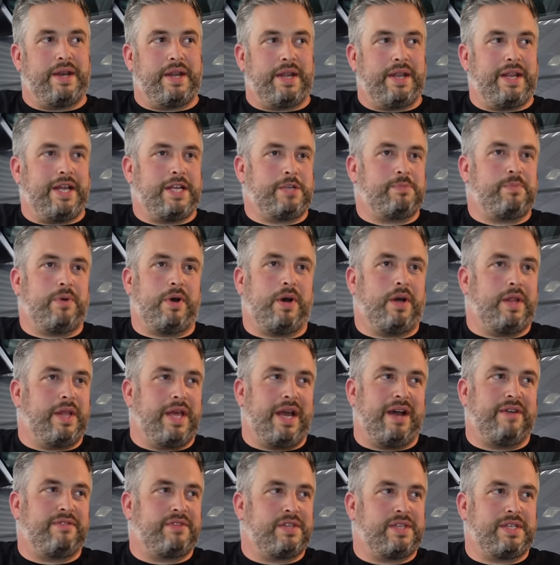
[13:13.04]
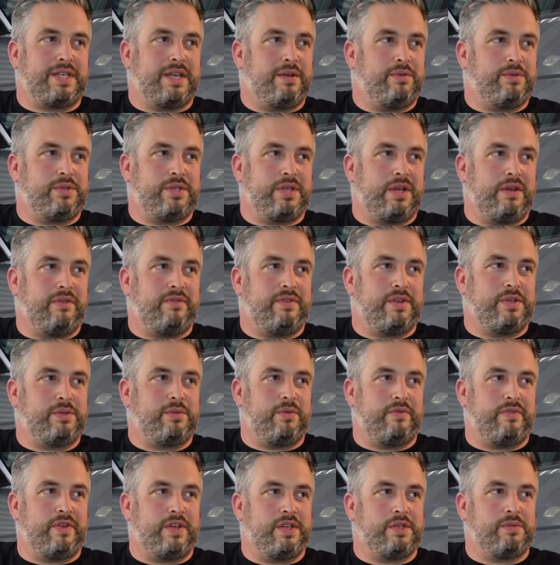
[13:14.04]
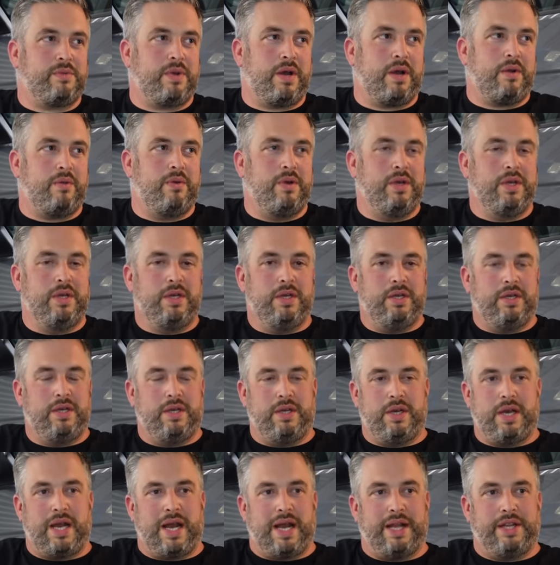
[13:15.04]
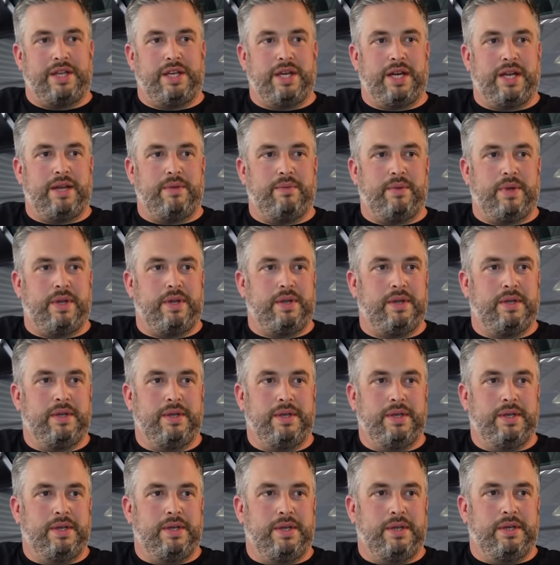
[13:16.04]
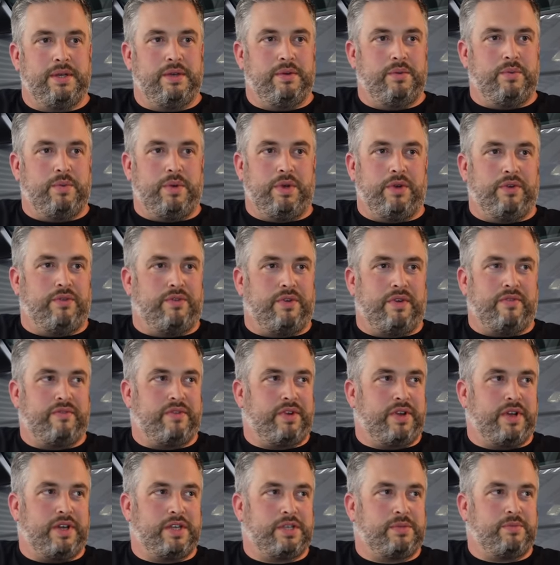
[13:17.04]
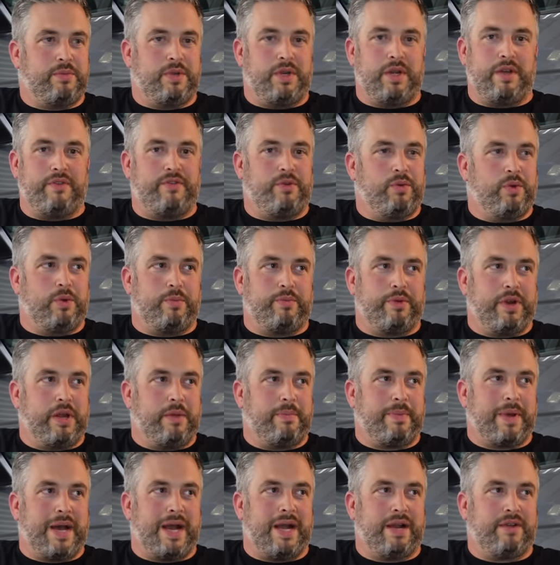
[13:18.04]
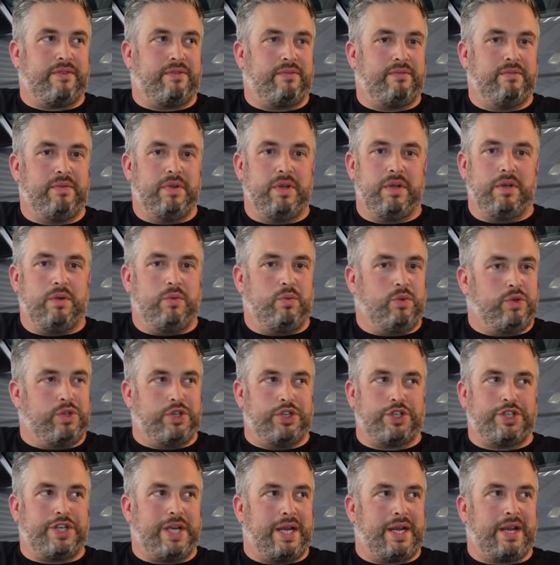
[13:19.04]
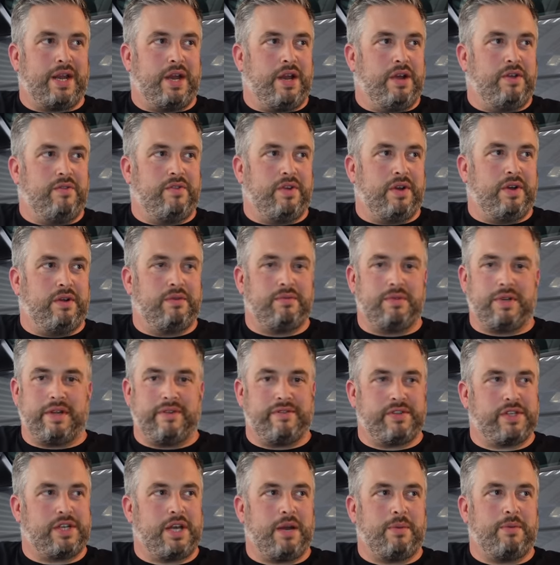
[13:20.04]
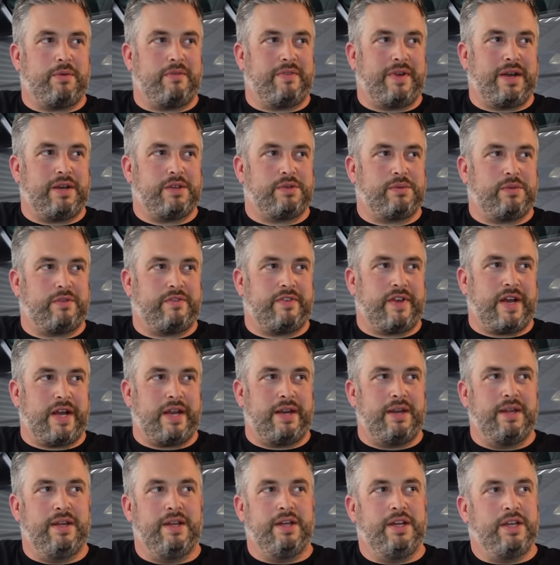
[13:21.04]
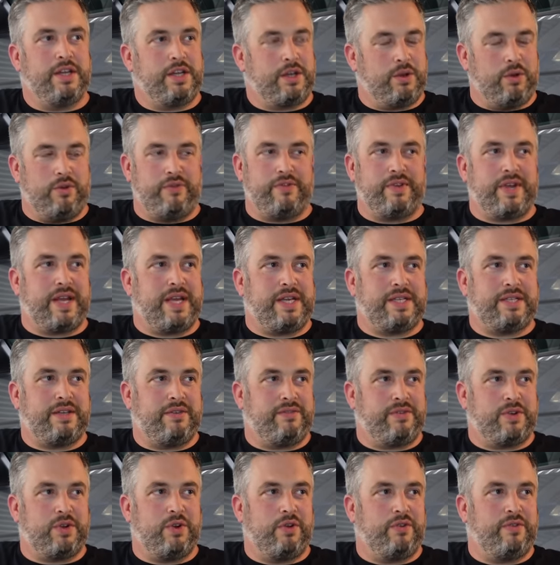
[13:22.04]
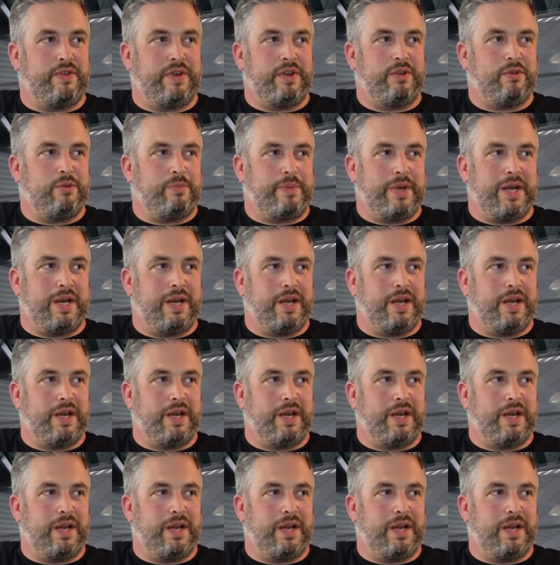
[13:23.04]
And that's part of the after sales service with it as well. You know, annually, we offer every customer, if you want to bring it back, we'll just check it over, give us a couple of hours with the van, go off and get yourself a coffee or a bit of